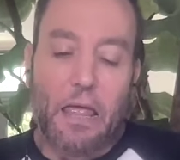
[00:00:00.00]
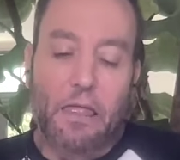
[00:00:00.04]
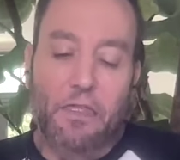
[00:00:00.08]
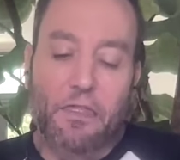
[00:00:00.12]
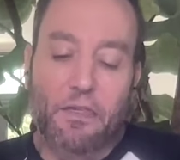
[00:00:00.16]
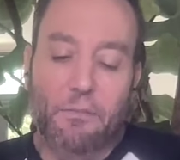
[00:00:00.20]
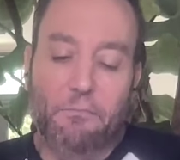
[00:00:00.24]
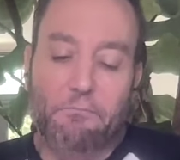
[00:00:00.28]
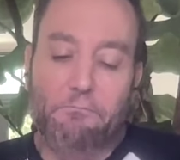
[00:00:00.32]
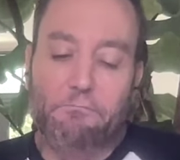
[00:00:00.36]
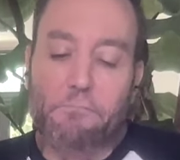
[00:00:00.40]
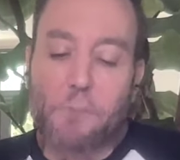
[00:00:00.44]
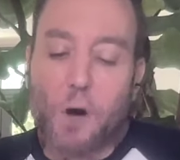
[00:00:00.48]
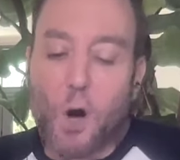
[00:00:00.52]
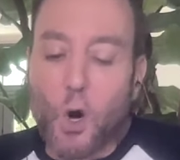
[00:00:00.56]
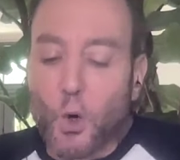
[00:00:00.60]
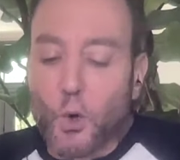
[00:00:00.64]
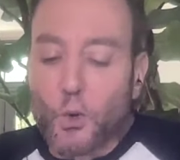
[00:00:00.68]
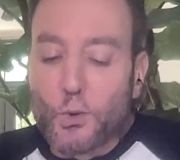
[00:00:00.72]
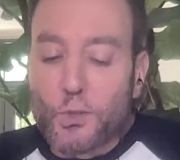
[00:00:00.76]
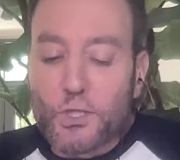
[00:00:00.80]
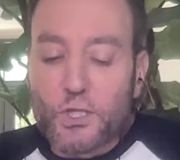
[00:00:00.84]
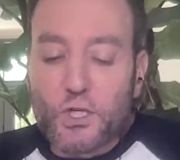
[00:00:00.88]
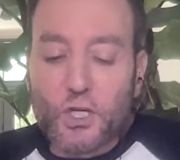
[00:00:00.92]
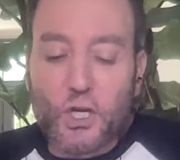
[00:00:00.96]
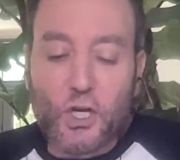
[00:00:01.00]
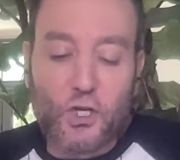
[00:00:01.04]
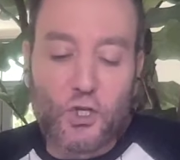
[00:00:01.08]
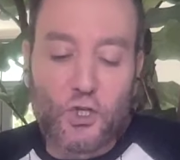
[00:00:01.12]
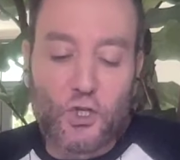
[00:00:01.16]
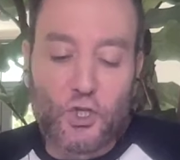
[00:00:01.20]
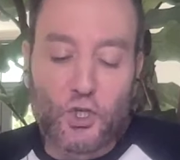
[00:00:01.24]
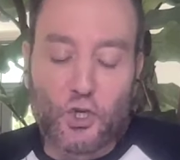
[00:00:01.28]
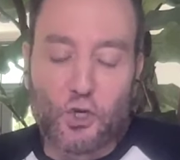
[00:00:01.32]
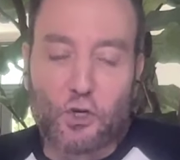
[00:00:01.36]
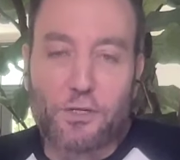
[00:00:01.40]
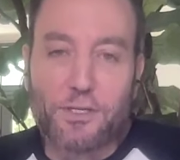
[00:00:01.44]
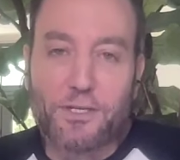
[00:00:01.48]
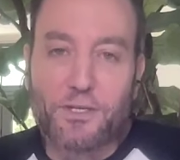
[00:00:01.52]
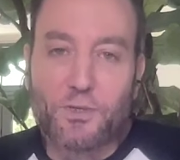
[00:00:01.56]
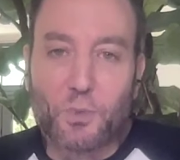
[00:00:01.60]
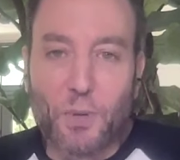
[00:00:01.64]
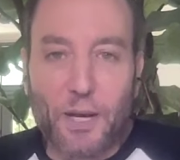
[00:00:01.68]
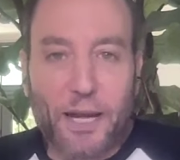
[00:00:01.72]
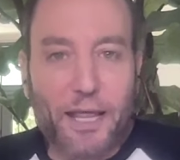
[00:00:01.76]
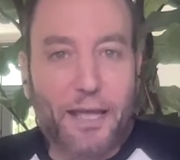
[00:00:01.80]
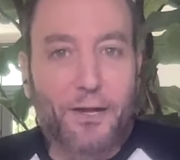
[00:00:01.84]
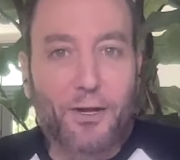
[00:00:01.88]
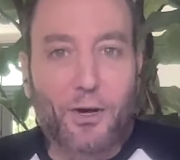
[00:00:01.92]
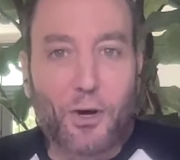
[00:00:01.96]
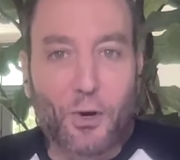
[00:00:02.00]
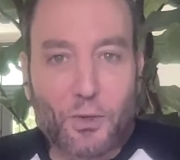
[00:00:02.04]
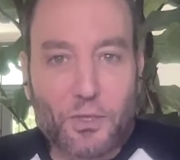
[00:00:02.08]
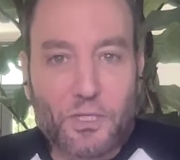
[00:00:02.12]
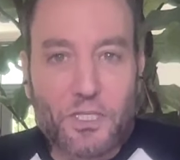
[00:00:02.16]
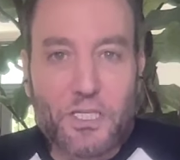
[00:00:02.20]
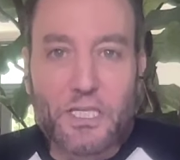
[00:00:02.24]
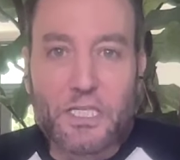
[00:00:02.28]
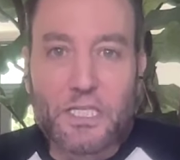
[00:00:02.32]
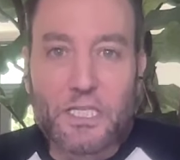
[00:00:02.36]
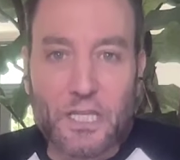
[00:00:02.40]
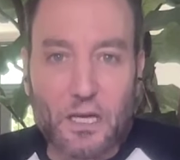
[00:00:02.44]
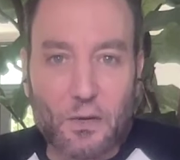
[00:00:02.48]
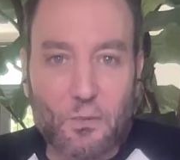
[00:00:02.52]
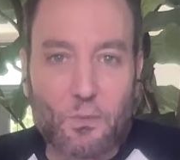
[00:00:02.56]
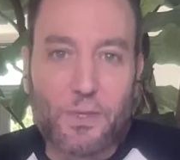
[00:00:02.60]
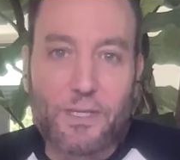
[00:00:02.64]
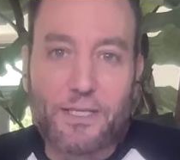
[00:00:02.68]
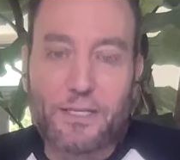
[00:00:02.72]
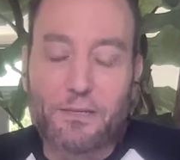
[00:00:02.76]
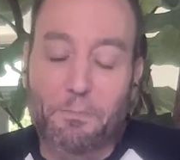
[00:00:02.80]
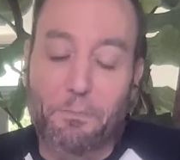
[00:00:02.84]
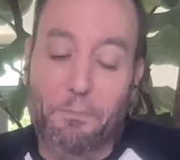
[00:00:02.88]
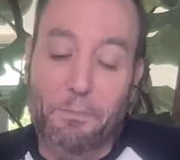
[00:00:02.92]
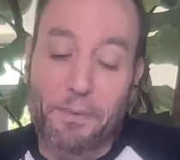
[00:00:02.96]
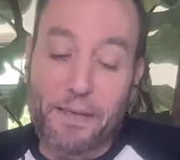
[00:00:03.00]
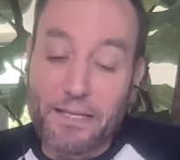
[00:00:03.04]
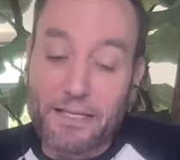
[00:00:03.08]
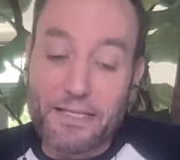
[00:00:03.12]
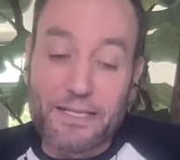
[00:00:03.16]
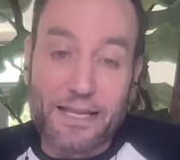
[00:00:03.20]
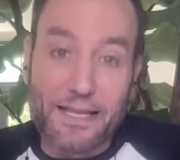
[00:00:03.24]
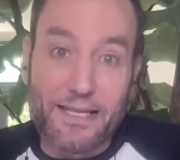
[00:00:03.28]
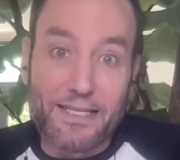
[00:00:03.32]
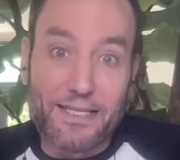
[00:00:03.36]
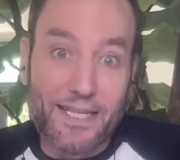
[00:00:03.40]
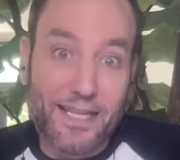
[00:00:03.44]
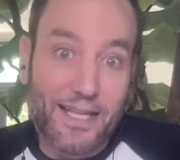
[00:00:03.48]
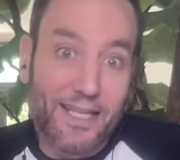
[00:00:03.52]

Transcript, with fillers: the most concerned is when it goes to someone's business.